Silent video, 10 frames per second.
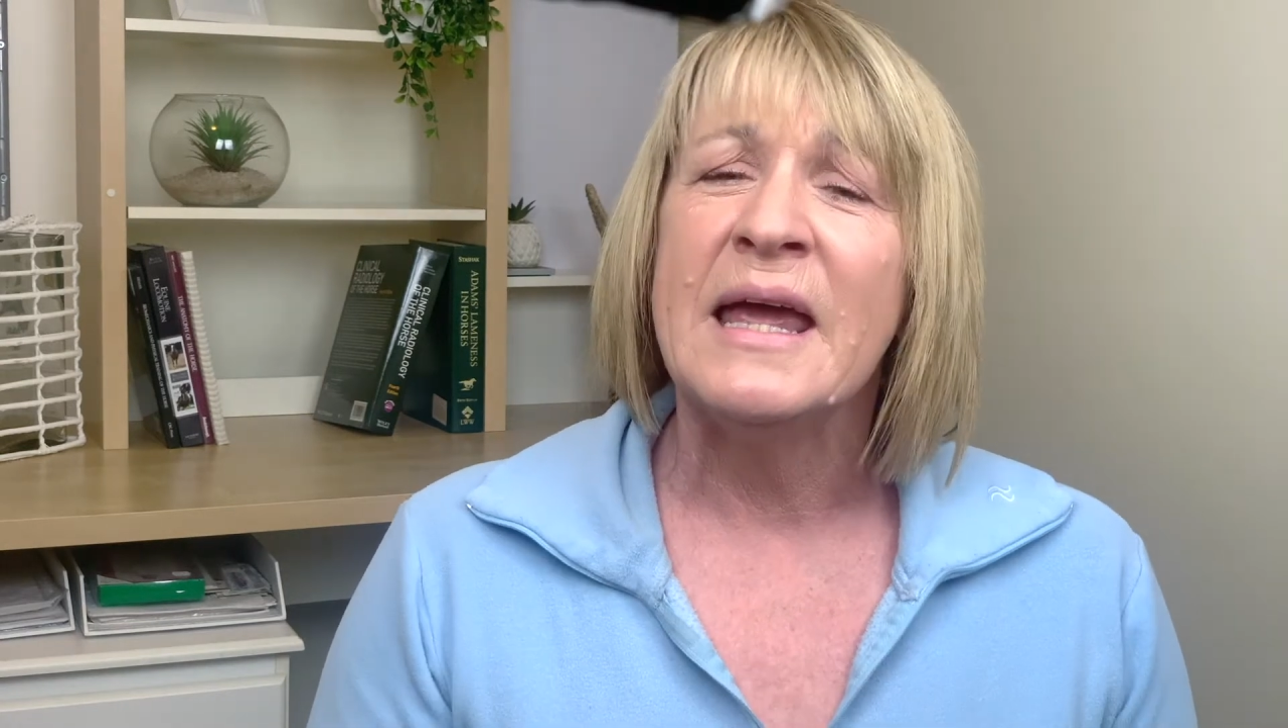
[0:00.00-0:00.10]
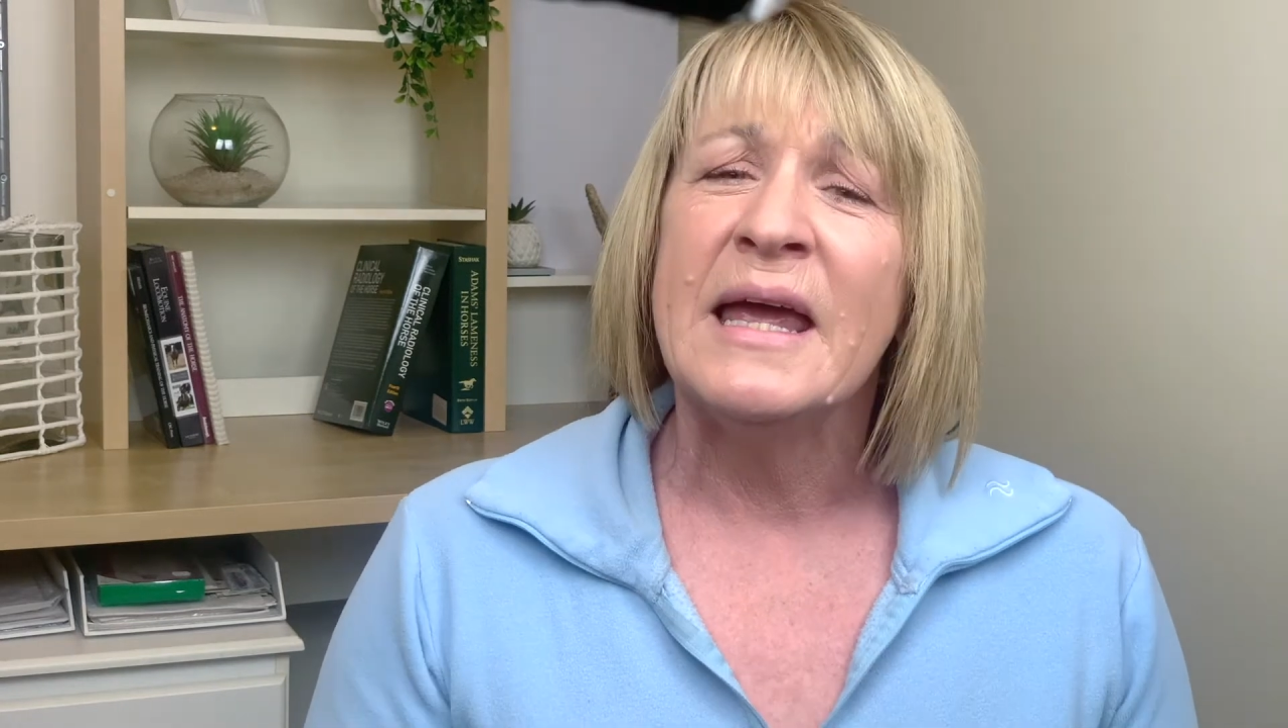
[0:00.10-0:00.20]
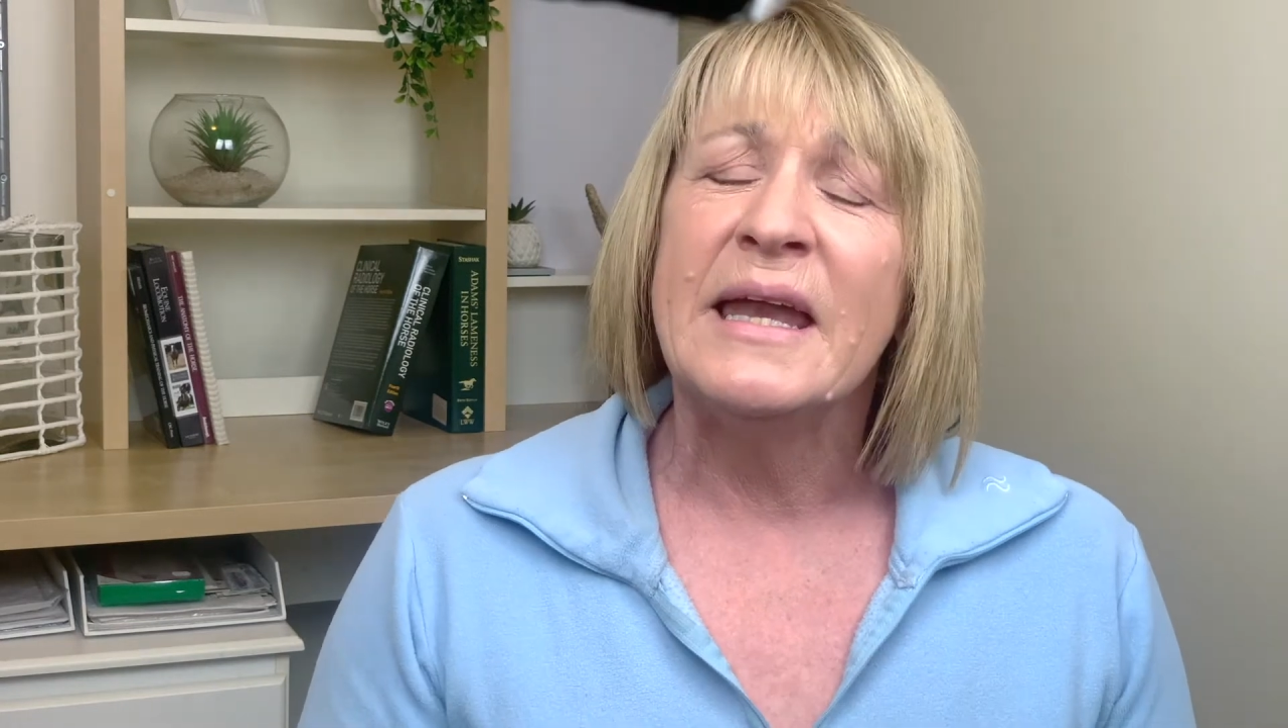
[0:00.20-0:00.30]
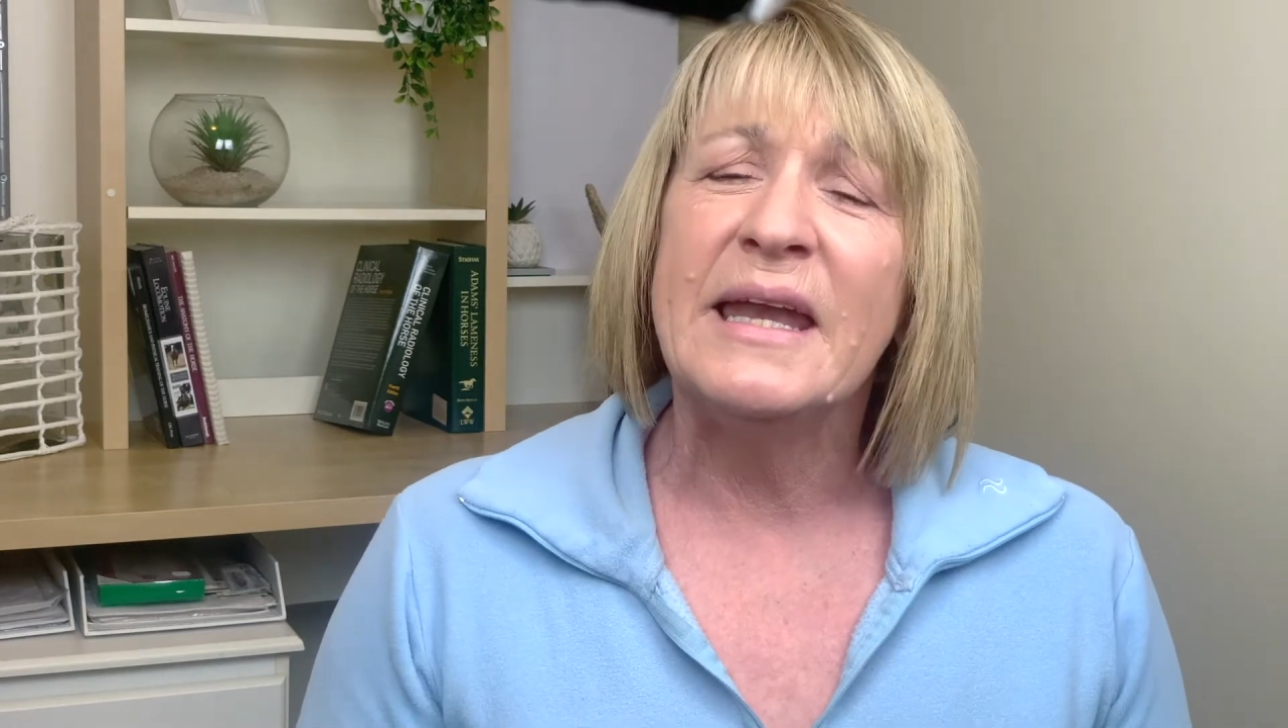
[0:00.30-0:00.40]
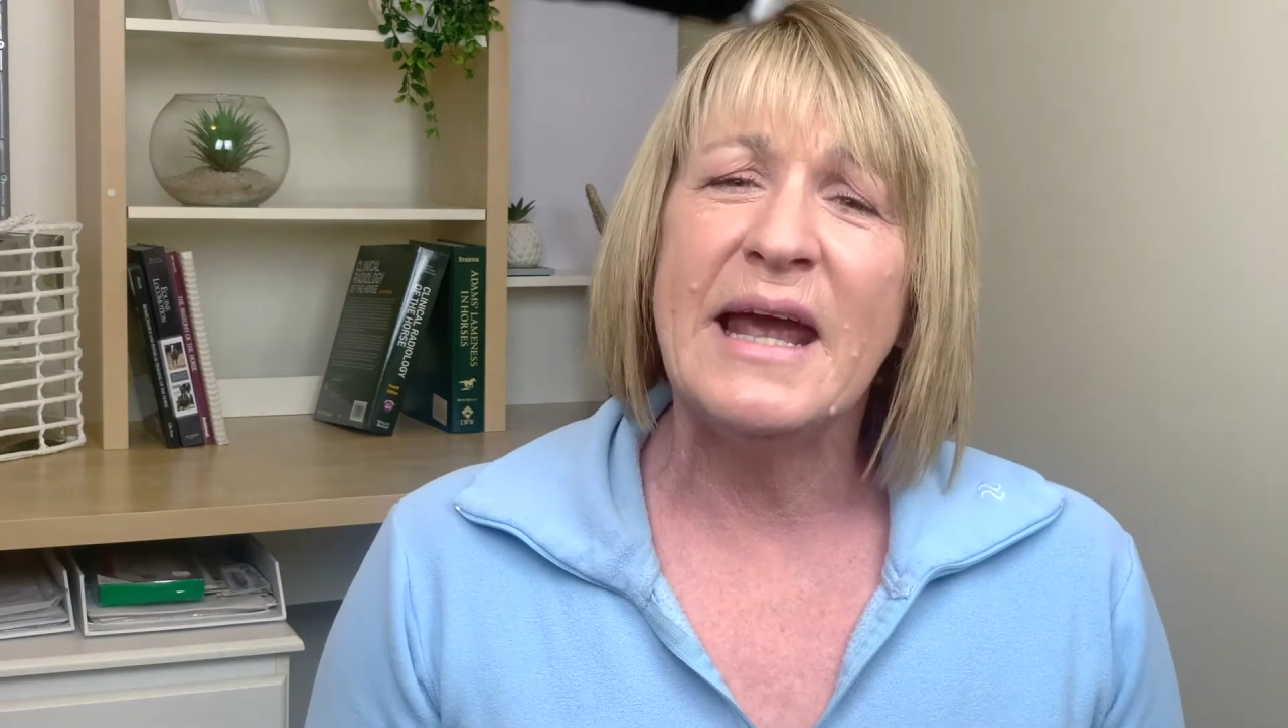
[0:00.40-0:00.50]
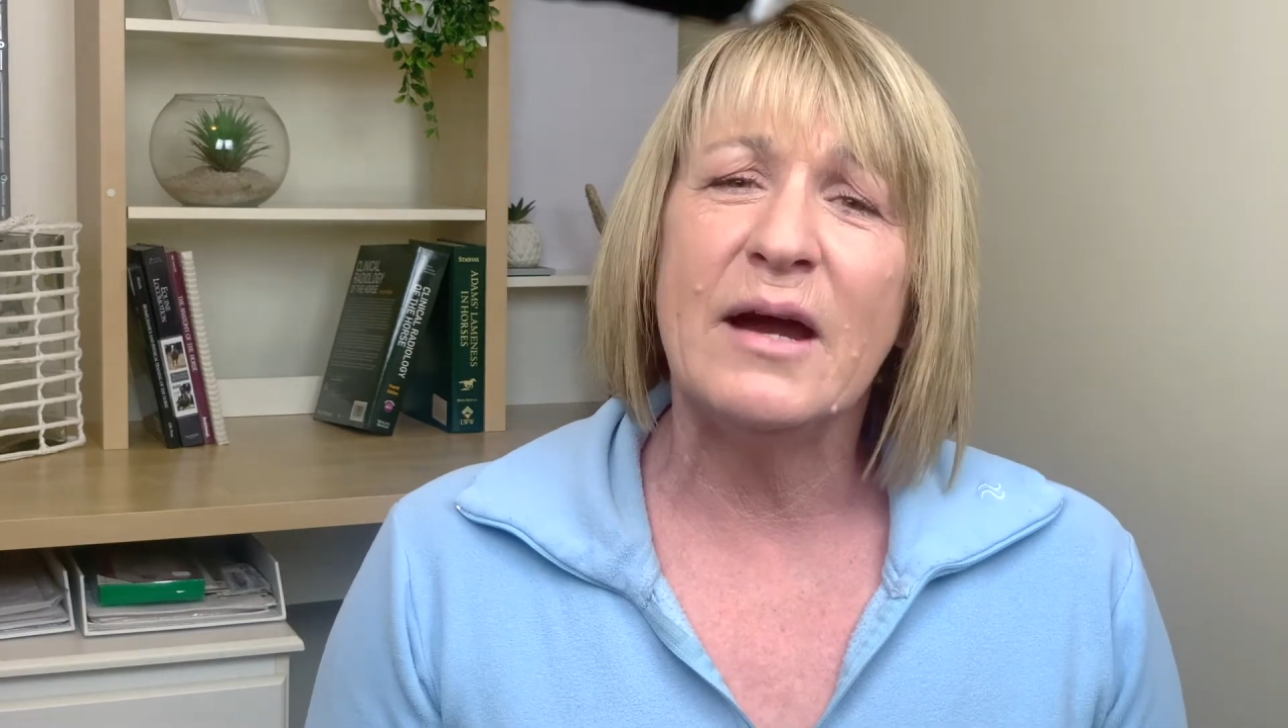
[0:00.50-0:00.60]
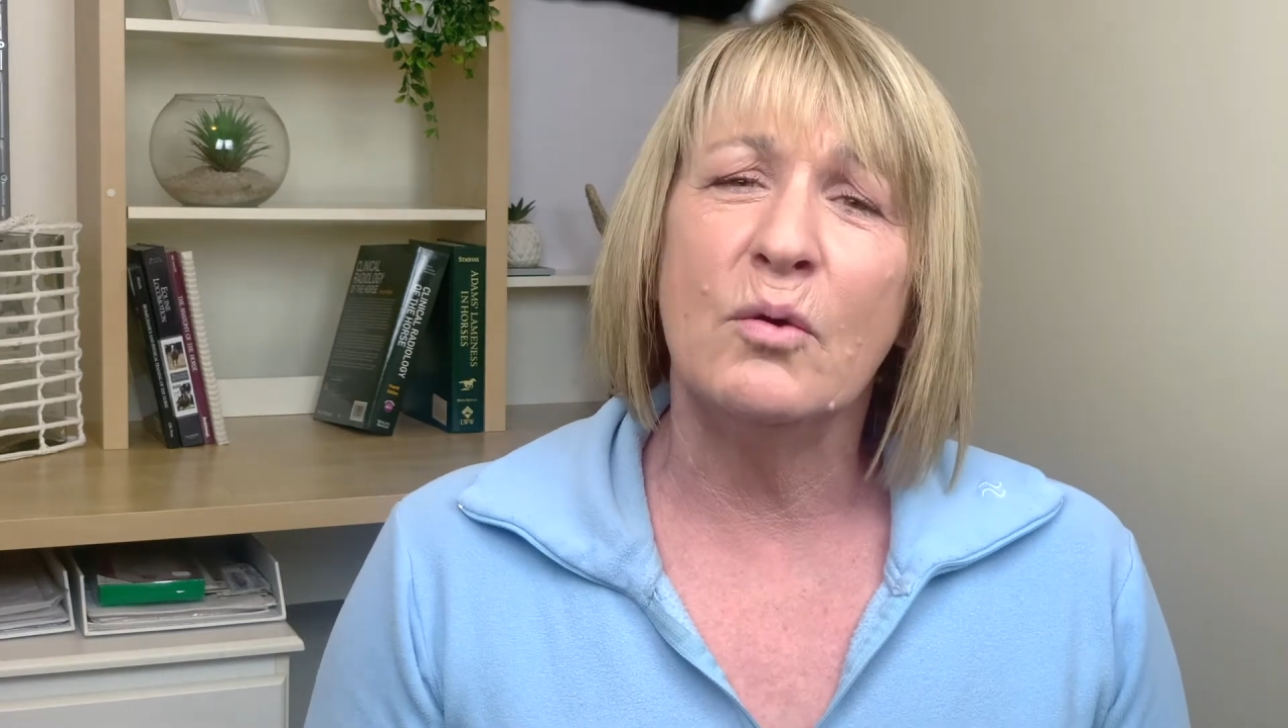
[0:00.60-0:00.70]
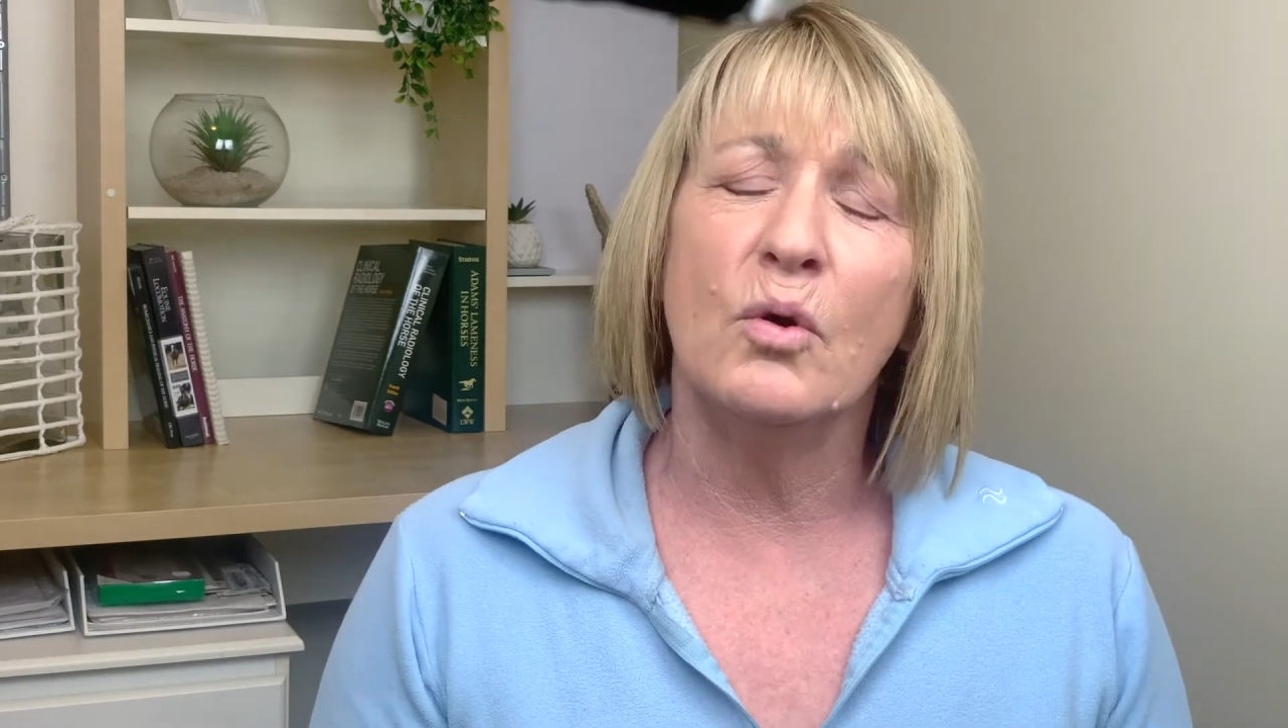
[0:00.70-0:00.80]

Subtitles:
Now,